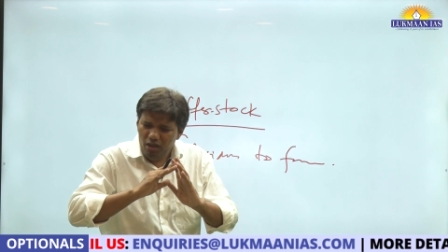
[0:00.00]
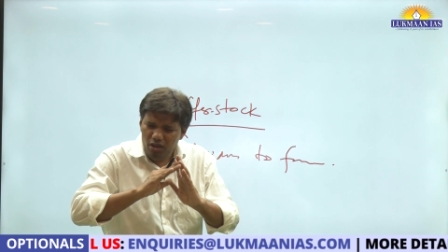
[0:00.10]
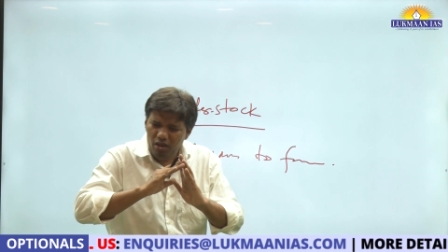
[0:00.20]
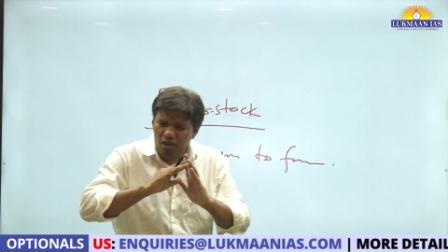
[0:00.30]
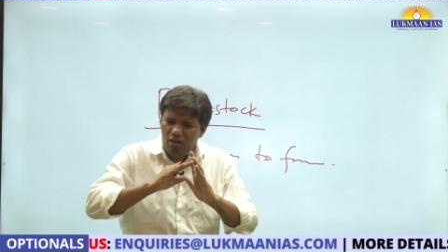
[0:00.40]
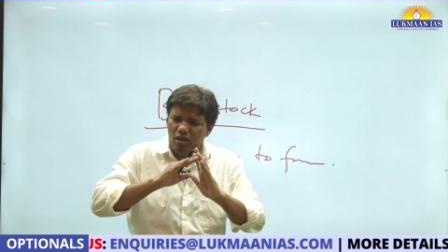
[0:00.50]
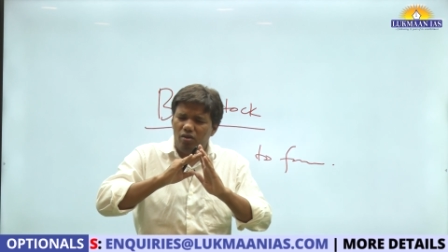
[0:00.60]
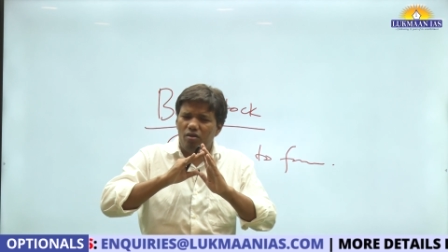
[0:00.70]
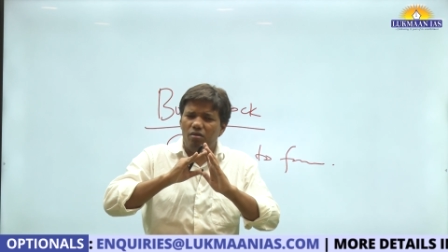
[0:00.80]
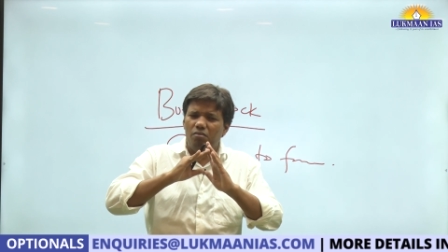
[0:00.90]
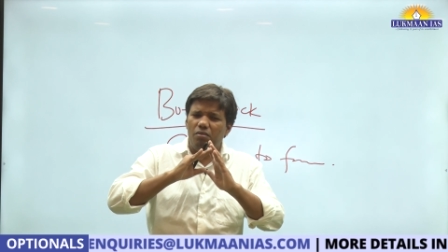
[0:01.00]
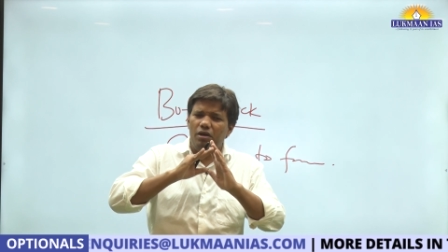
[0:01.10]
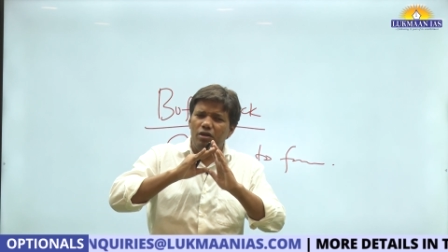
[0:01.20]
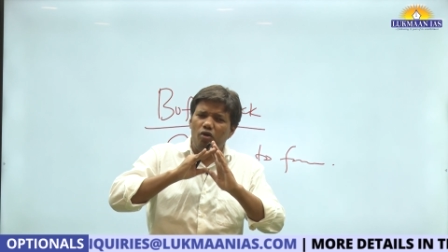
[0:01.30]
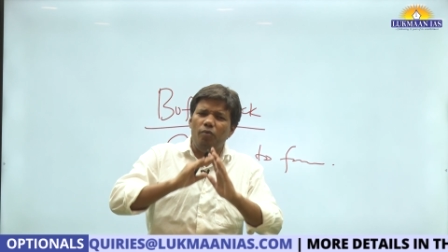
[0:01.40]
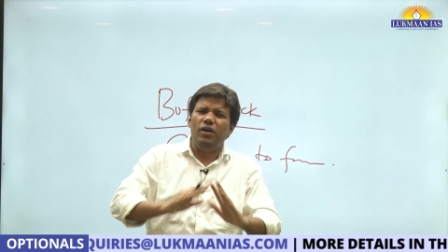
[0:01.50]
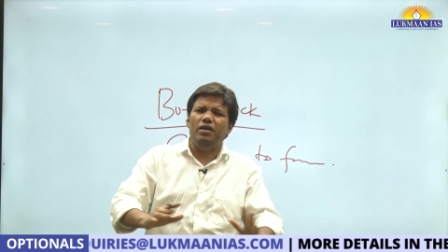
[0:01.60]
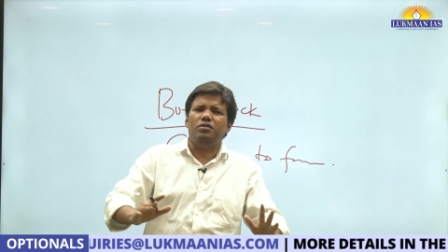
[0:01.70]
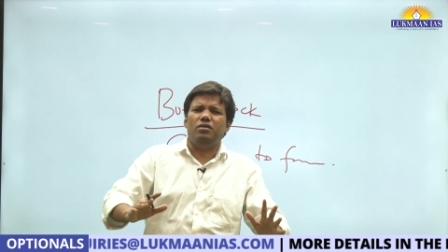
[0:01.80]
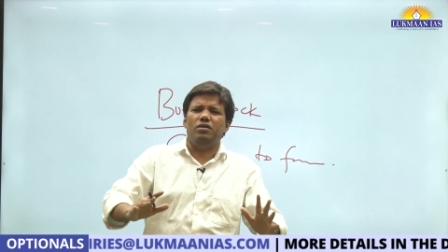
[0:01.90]
the, it is
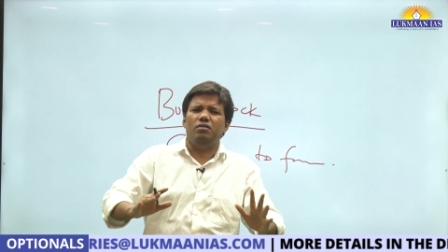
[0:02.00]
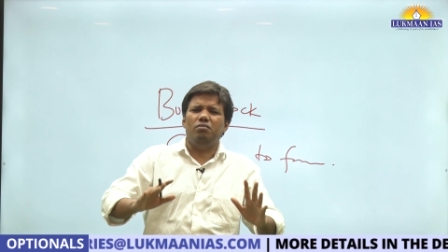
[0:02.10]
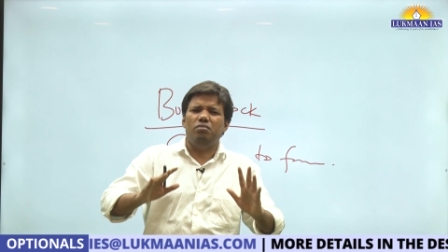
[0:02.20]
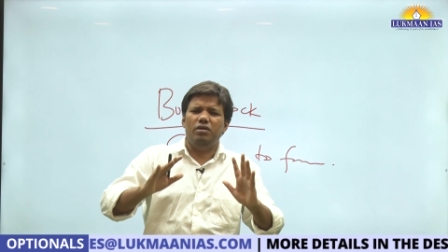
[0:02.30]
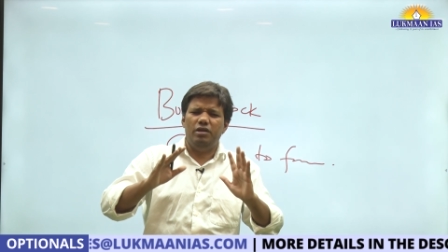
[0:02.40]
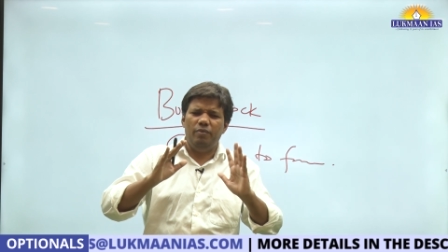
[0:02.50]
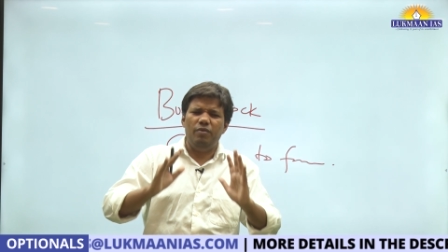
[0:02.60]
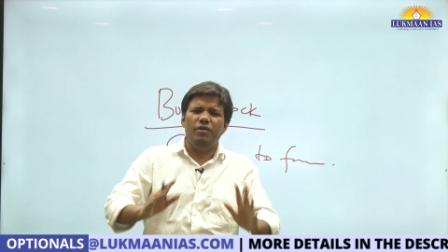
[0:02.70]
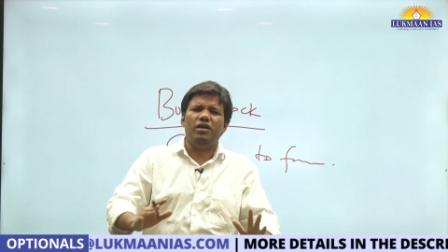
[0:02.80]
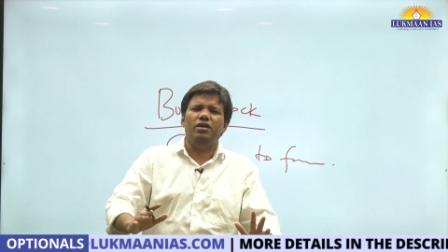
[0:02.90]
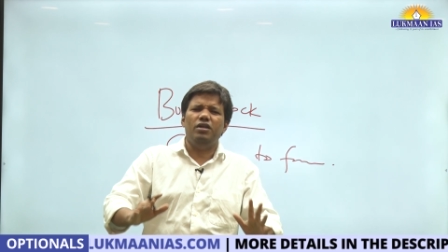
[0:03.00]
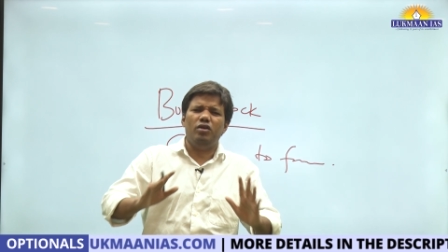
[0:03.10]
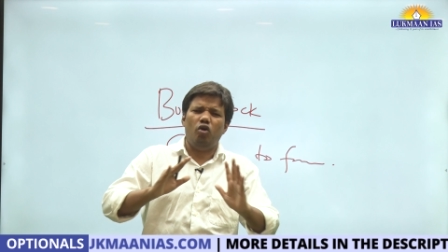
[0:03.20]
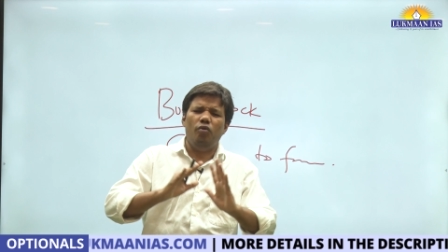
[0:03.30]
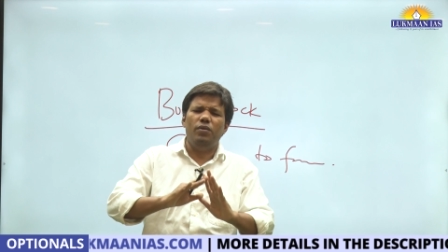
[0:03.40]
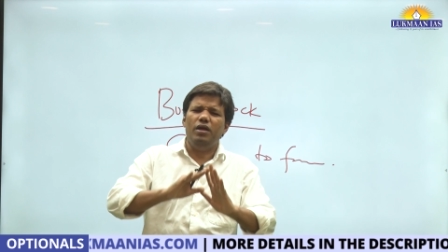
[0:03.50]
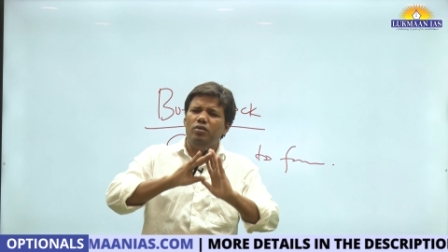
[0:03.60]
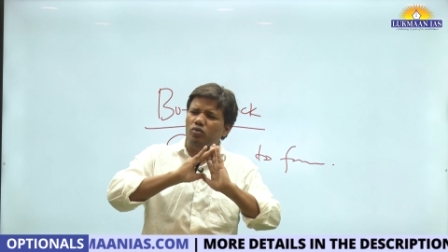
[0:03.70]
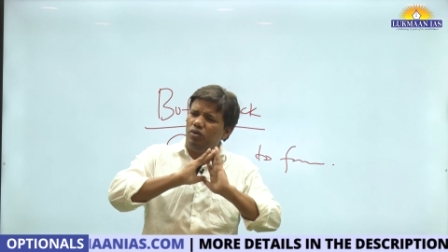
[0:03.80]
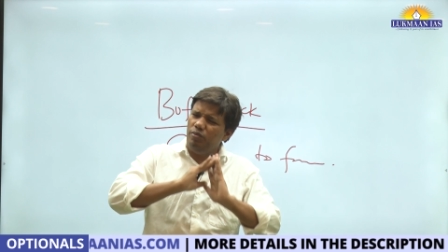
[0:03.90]
obliged developing countries are
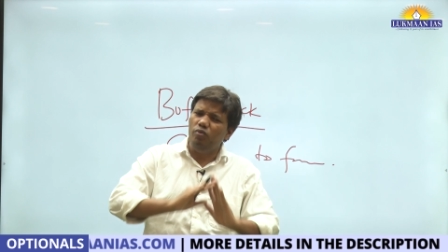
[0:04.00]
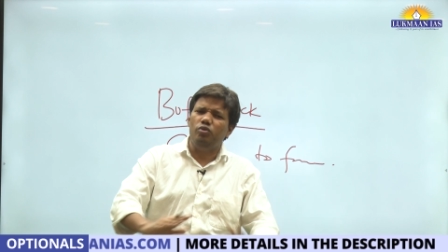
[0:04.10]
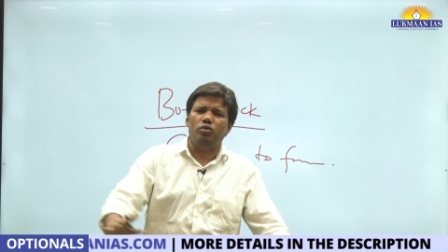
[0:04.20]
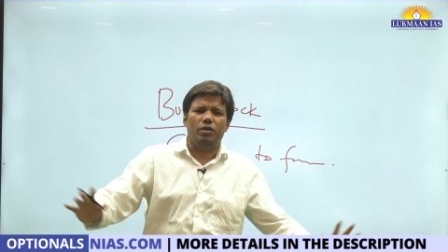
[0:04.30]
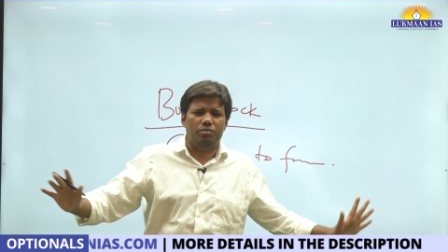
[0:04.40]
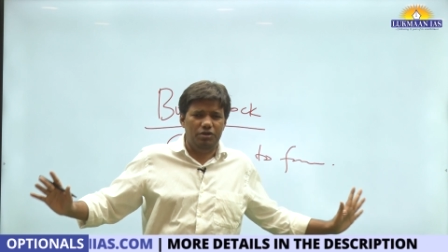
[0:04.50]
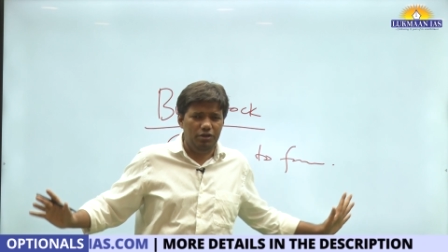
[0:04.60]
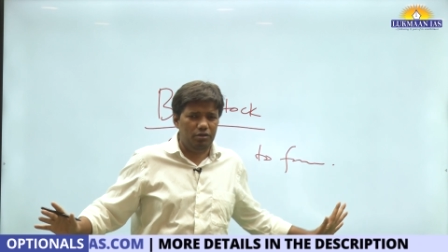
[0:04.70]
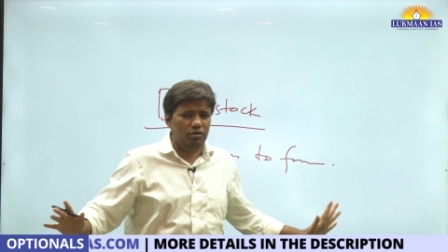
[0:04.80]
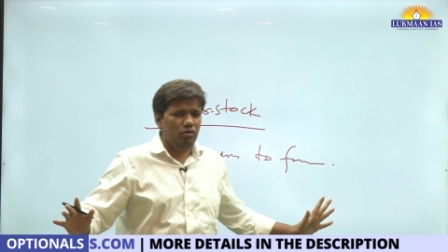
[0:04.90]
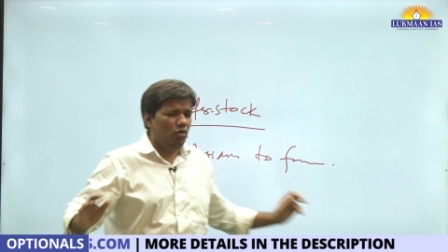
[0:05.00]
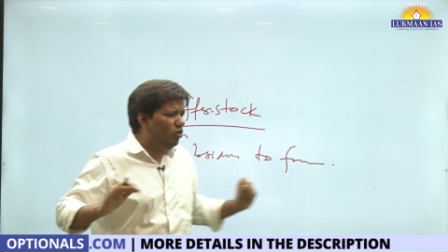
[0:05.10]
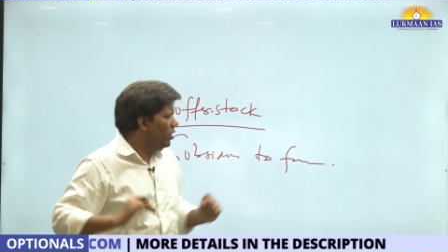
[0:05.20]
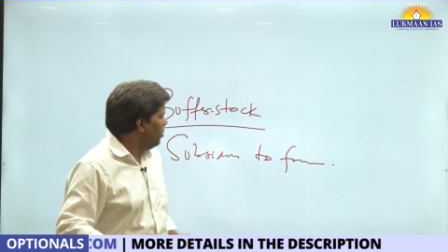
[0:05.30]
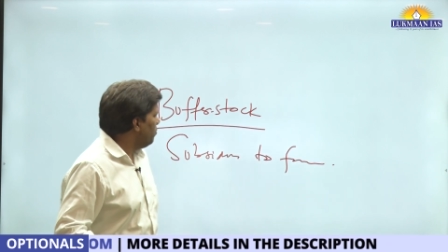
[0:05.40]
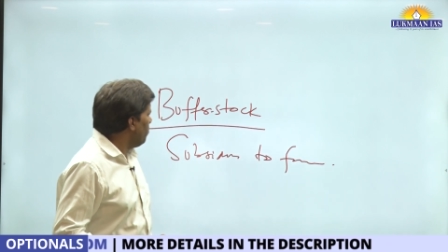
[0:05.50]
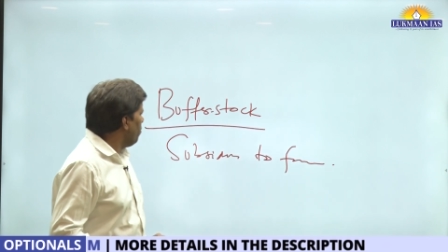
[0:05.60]
obliged to remove those subsidies. Okay.